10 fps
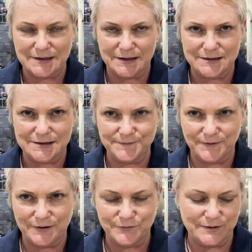Now this is
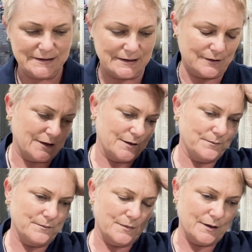very naughty, and I hope
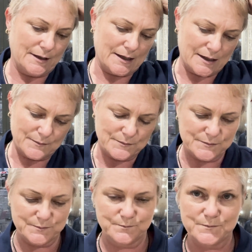my
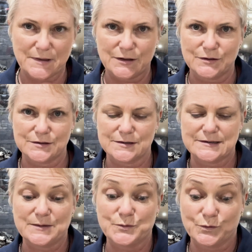
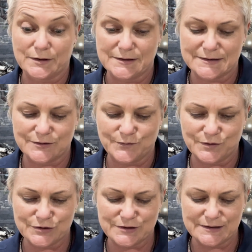stepdaughter does not
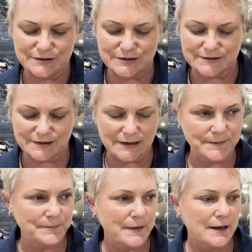watch this, Jessica,
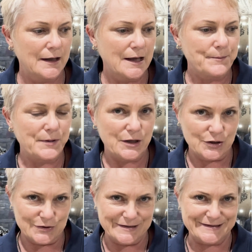
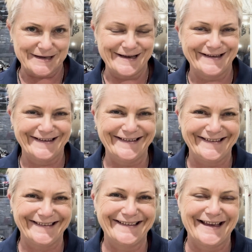because
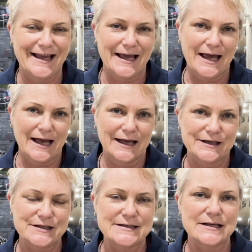
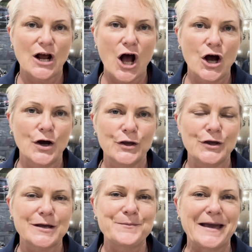she said, oh, you
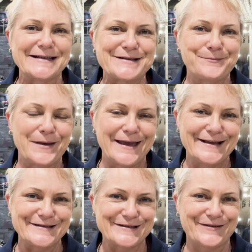can make some
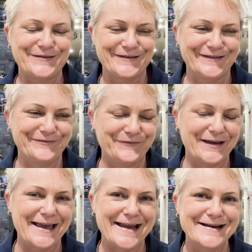pants for
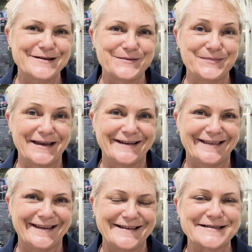Caleb out of
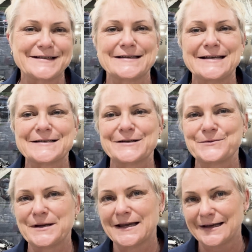these, because he's got to
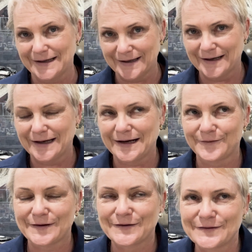wear, and
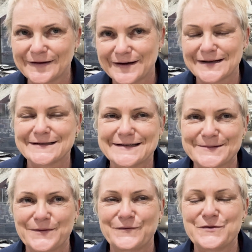I've told you guys this
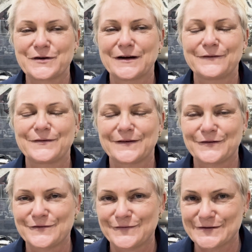before, if this
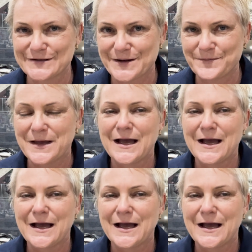is the first time,